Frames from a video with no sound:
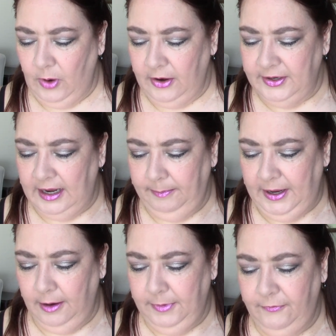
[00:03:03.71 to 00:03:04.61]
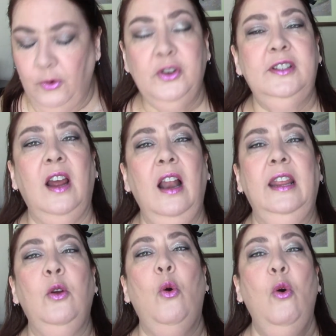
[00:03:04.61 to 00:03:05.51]
wet or damp hair before
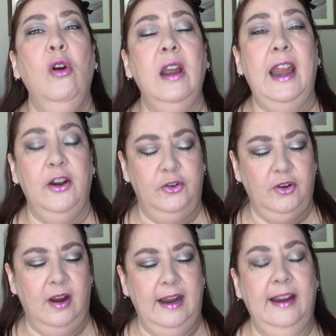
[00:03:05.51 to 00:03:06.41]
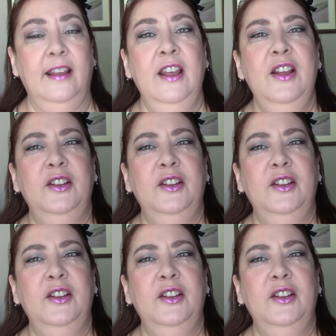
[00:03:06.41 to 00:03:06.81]
styling or air drying.